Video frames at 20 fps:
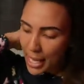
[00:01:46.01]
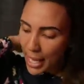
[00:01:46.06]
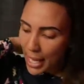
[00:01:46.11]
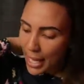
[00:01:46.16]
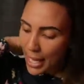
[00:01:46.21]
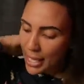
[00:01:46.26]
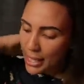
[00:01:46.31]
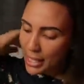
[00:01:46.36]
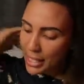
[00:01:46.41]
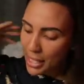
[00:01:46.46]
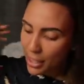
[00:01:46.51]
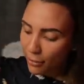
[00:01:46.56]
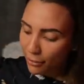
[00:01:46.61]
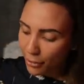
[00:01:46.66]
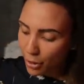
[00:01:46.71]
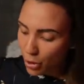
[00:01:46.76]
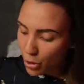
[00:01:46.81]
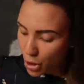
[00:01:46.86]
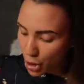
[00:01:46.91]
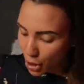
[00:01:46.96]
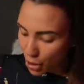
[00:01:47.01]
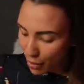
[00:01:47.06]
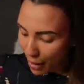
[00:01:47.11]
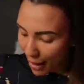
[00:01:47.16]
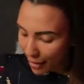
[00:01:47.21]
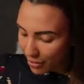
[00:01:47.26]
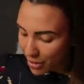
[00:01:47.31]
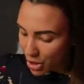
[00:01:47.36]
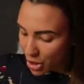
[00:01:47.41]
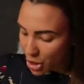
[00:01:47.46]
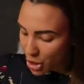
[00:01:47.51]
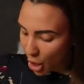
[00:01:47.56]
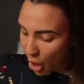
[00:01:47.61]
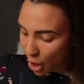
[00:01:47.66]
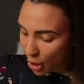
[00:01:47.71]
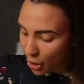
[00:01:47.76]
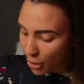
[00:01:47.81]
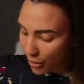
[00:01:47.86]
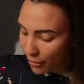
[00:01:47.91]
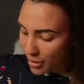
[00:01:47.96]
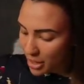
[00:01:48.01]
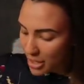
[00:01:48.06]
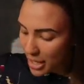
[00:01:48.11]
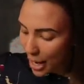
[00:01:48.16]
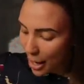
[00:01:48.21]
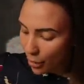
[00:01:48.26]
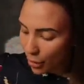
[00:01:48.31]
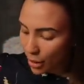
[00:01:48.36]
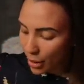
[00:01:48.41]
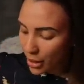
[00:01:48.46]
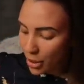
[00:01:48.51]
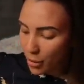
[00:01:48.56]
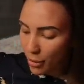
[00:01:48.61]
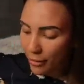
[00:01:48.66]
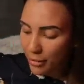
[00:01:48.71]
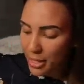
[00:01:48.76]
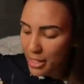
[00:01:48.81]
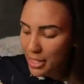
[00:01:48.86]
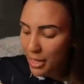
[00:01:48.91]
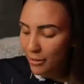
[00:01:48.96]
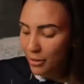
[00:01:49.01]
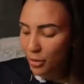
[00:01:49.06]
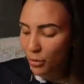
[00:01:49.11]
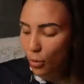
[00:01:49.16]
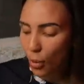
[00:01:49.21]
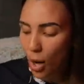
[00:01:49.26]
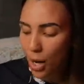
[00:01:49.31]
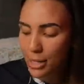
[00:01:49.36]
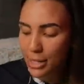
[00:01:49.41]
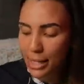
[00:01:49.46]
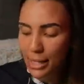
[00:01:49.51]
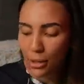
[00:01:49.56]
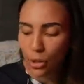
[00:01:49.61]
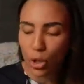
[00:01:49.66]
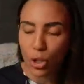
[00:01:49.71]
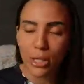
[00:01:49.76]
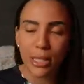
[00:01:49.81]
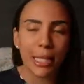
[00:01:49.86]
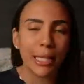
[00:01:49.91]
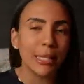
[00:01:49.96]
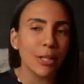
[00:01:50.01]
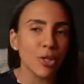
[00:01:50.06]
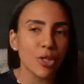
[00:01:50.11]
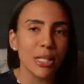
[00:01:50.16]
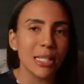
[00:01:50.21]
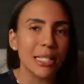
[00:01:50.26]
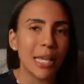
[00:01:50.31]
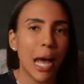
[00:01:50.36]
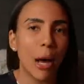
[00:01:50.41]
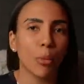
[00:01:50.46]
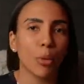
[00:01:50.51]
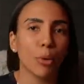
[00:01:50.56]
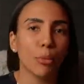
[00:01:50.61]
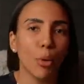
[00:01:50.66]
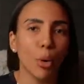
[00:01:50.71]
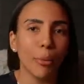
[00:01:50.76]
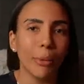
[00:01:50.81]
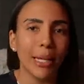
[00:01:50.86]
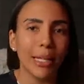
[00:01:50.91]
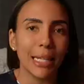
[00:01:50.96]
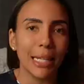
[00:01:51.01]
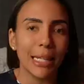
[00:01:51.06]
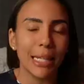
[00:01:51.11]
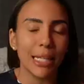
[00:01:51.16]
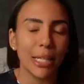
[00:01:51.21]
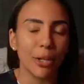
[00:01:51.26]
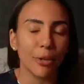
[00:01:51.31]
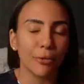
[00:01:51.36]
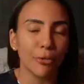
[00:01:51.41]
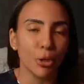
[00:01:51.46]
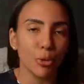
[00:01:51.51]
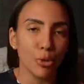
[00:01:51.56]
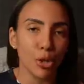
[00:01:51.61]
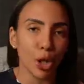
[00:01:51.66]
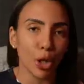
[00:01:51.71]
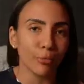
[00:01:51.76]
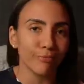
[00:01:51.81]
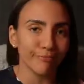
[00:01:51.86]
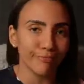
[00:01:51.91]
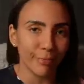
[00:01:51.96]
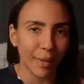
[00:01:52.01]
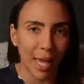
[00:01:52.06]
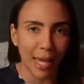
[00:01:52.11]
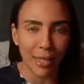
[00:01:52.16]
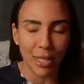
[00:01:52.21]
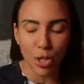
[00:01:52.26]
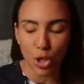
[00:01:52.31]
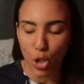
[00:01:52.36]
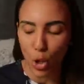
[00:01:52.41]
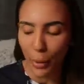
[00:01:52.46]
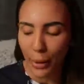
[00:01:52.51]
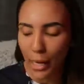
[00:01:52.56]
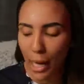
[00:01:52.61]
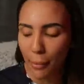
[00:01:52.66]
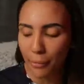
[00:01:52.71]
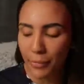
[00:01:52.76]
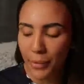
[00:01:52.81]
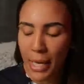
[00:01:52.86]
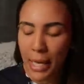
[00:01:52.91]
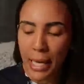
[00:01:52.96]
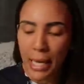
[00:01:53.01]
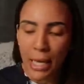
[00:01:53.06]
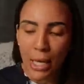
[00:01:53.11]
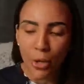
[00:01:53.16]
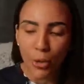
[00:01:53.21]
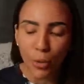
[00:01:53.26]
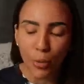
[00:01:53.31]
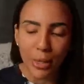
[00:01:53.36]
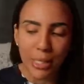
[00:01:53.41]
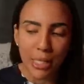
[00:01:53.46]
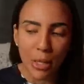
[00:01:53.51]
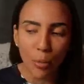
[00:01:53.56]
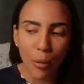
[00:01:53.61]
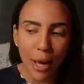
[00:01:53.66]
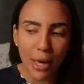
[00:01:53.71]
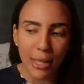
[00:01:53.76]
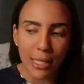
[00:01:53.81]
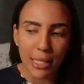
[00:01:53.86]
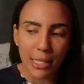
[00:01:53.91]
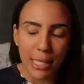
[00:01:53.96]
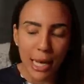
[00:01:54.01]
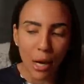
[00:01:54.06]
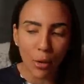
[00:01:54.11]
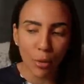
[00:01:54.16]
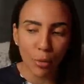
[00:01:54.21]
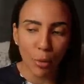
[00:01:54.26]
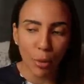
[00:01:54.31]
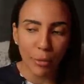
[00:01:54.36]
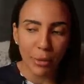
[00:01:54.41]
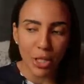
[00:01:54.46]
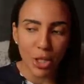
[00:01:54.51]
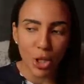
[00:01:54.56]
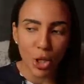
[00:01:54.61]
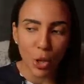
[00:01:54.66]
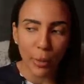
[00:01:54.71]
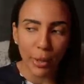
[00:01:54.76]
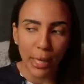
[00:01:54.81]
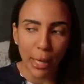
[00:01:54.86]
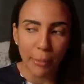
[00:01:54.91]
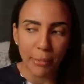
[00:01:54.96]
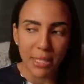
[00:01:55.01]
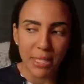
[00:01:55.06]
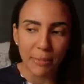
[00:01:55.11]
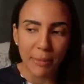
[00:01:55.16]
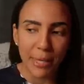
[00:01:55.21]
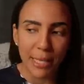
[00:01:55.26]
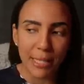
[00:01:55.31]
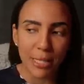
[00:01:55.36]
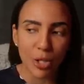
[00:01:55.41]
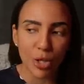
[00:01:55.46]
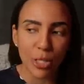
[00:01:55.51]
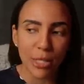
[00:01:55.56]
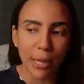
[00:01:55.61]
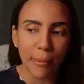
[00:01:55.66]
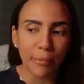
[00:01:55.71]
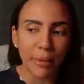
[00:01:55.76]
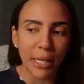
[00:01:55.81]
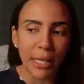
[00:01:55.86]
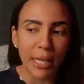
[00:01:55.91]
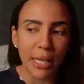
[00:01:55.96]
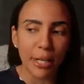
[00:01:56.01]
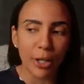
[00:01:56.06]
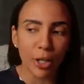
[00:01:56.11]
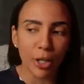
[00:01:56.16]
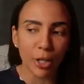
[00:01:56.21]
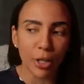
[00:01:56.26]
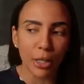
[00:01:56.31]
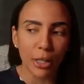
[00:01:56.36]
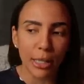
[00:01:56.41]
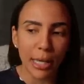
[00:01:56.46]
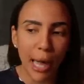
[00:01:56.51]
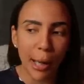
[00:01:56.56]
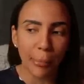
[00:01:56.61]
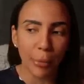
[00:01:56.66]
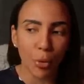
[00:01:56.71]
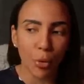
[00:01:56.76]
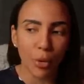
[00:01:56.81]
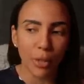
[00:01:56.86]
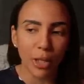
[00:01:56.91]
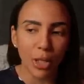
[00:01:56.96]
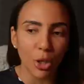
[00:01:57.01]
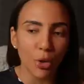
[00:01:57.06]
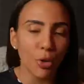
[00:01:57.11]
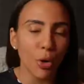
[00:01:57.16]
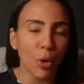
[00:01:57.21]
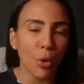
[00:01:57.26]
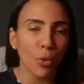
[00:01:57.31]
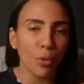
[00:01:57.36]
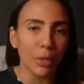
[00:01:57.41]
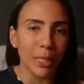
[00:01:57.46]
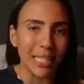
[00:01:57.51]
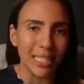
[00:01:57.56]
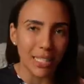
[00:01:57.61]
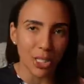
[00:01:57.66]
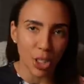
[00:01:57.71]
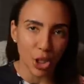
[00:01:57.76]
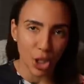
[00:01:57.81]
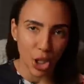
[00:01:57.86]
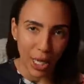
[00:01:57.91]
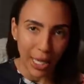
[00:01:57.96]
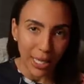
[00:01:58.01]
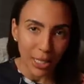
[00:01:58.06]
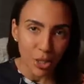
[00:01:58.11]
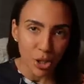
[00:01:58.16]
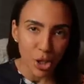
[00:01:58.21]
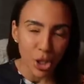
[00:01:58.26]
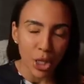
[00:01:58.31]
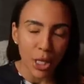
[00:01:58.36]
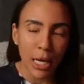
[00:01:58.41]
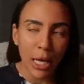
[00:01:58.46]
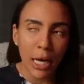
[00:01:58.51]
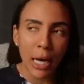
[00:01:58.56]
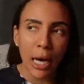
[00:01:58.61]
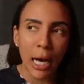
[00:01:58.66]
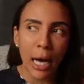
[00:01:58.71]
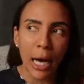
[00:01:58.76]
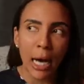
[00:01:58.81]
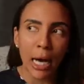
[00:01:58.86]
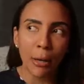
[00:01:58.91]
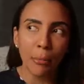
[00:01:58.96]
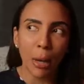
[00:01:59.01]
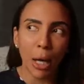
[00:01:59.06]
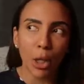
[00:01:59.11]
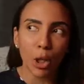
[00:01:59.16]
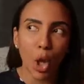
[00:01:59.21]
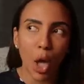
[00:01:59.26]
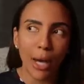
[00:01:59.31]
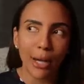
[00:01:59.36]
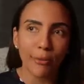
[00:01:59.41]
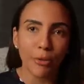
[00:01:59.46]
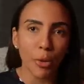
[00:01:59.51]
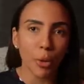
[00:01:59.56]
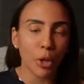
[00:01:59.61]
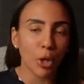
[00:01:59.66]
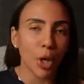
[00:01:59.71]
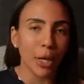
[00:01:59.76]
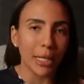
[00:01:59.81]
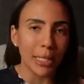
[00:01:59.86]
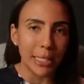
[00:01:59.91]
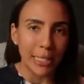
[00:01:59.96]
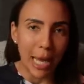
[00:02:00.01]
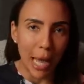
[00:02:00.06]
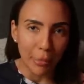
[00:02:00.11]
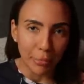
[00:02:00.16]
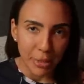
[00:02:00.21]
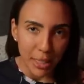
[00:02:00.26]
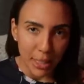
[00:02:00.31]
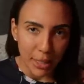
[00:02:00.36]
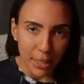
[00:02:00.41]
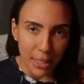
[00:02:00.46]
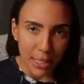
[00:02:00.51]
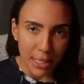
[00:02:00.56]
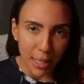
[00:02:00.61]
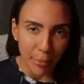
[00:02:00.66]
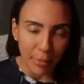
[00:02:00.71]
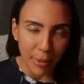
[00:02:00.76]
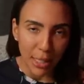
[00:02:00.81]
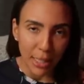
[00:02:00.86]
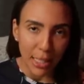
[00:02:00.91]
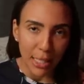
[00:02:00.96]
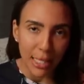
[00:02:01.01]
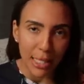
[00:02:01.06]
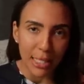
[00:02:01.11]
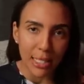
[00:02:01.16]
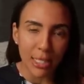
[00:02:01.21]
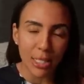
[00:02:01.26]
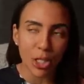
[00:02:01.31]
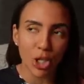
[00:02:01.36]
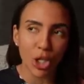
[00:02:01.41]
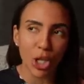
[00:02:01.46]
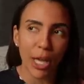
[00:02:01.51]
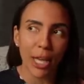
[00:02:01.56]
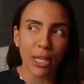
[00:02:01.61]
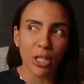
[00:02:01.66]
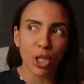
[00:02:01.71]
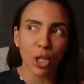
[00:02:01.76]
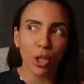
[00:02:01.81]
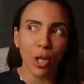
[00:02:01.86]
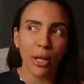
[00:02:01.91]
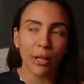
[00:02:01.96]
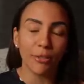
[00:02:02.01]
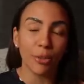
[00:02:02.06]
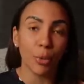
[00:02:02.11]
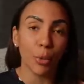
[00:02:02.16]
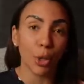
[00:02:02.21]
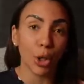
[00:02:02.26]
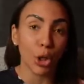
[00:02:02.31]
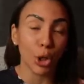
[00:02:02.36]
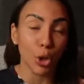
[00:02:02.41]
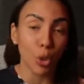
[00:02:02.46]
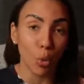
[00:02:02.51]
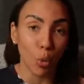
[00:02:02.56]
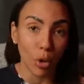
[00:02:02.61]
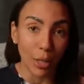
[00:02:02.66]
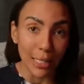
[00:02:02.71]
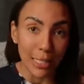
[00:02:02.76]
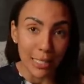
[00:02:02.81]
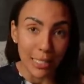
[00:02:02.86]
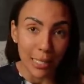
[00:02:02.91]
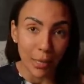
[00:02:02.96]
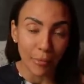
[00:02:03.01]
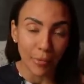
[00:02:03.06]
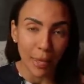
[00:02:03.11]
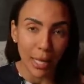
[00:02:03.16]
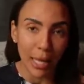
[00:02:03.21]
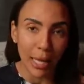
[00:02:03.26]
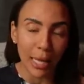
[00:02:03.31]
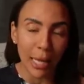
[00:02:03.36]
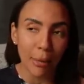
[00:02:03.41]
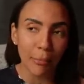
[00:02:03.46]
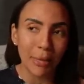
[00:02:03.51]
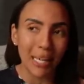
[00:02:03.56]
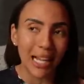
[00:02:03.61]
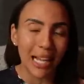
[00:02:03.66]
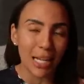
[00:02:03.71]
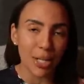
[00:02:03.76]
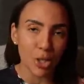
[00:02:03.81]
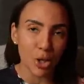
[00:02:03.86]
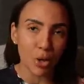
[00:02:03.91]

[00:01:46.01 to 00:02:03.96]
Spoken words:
In the near future, you have the Star, you have the Tower, and you have the Seven of Wands. It looks like there's a Tower moment in the near future, okay, that's showing up. The reason why this Tower moment is showing up is because there's something here, Capricorn, that you know needs to change. A lot of you are not adapting to something that needs to change. A lot of you are ignoring something. And because